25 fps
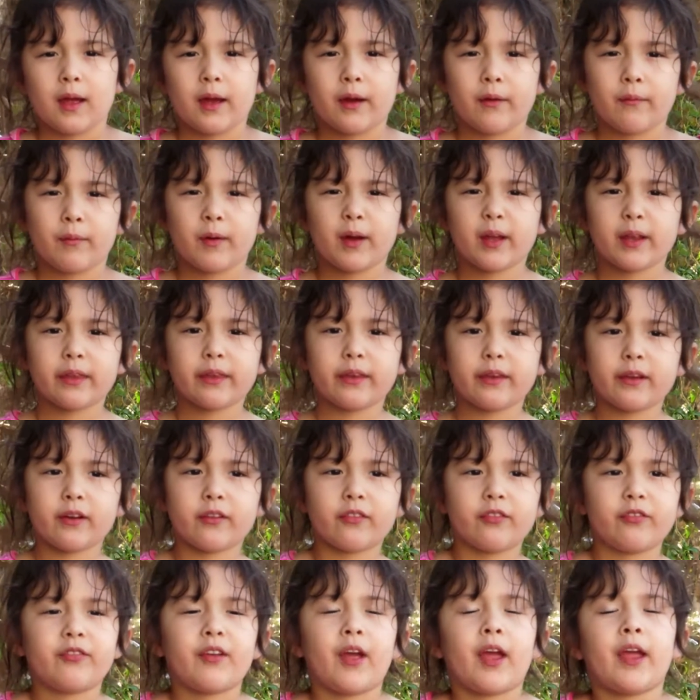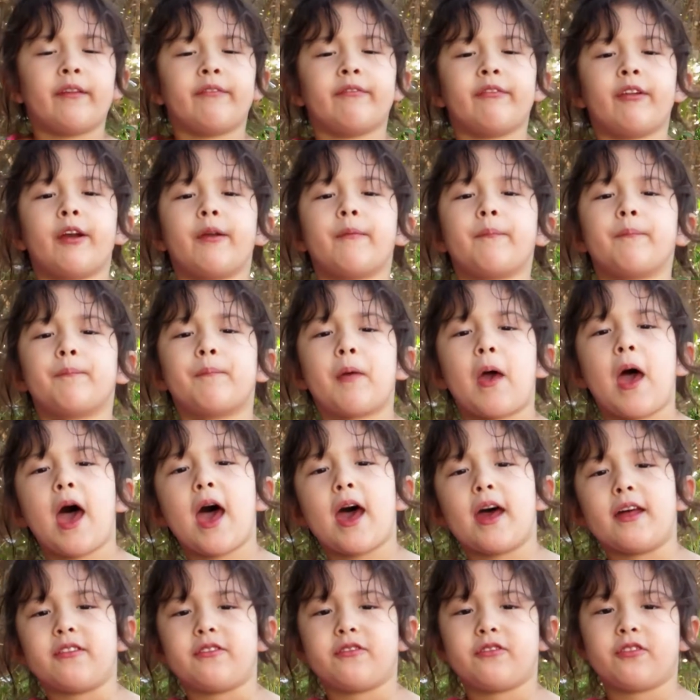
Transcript: And what's your favorite pet?